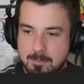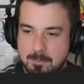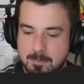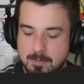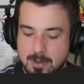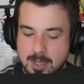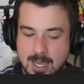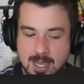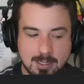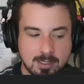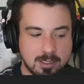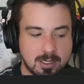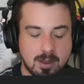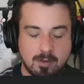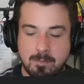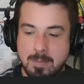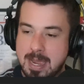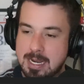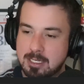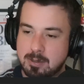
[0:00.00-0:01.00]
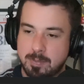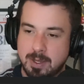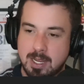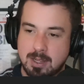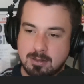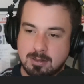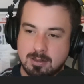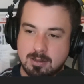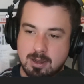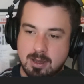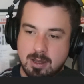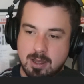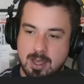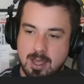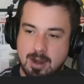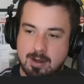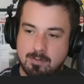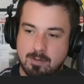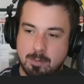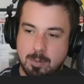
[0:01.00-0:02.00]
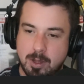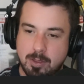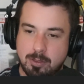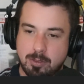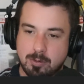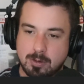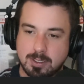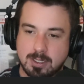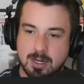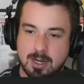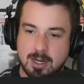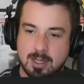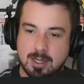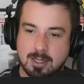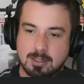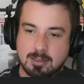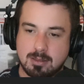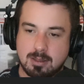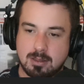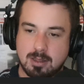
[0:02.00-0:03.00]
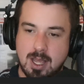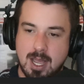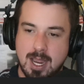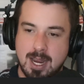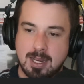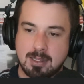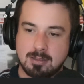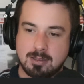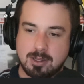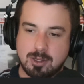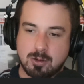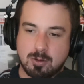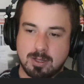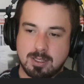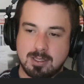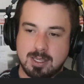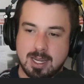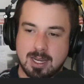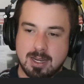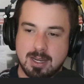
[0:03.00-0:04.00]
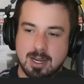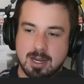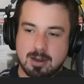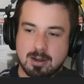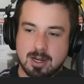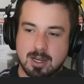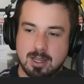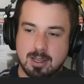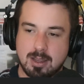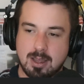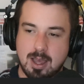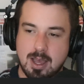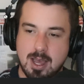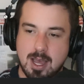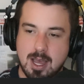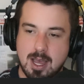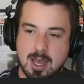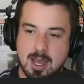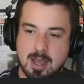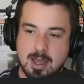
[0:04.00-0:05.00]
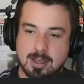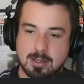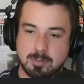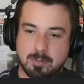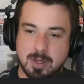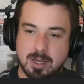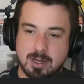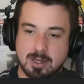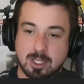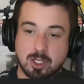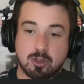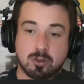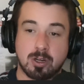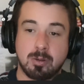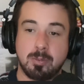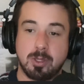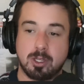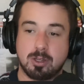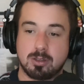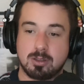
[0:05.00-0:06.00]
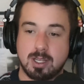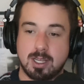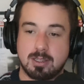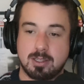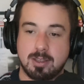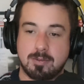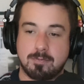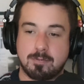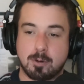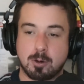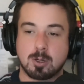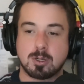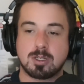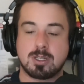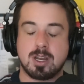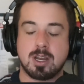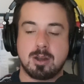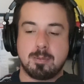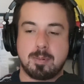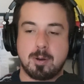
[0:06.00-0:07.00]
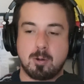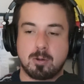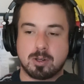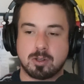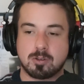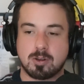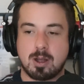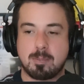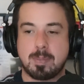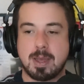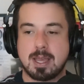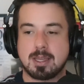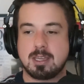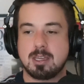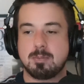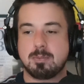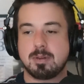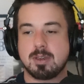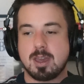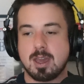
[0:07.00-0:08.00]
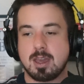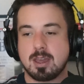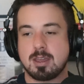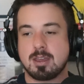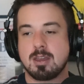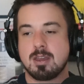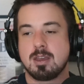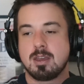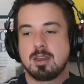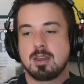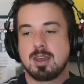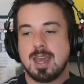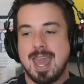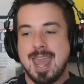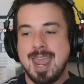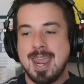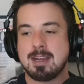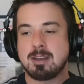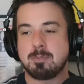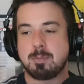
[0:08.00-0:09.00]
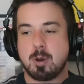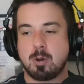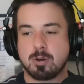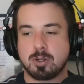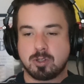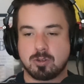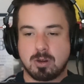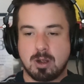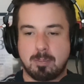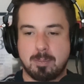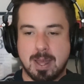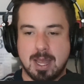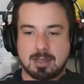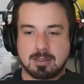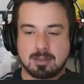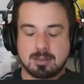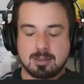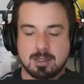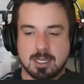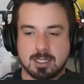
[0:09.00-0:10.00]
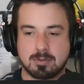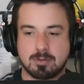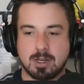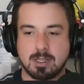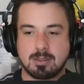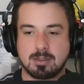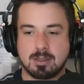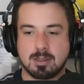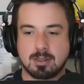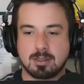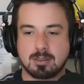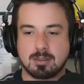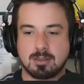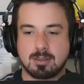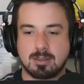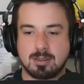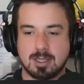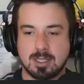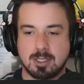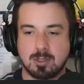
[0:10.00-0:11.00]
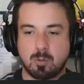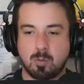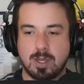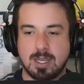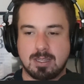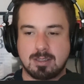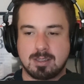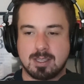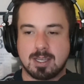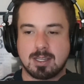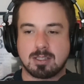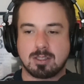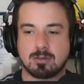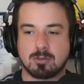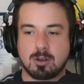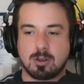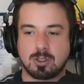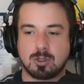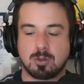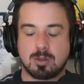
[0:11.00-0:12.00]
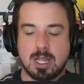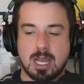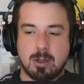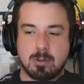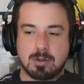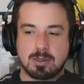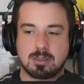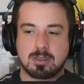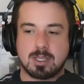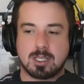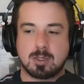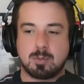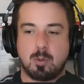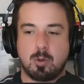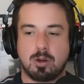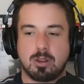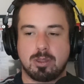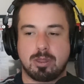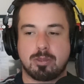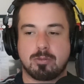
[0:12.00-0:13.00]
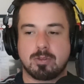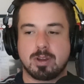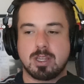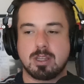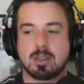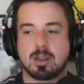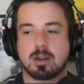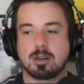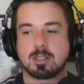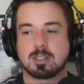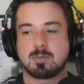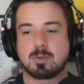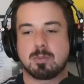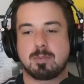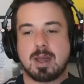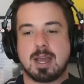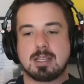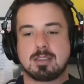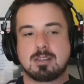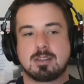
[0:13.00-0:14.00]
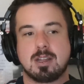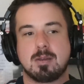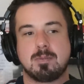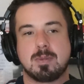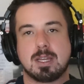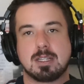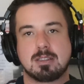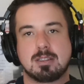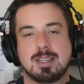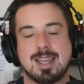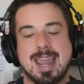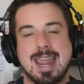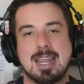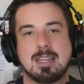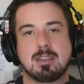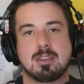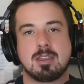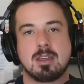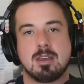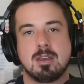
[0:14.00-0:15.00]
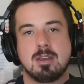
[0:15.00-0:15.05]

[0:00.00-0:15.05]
He has a tough matchup ahead of him on Thursday night against the Lions. Detroit secondary has been extremely good lately. First in opponent dropback EPA and opponent dropback success rate since week 6. They're also allowing 6.3 yards per pass attempt. That's the 8th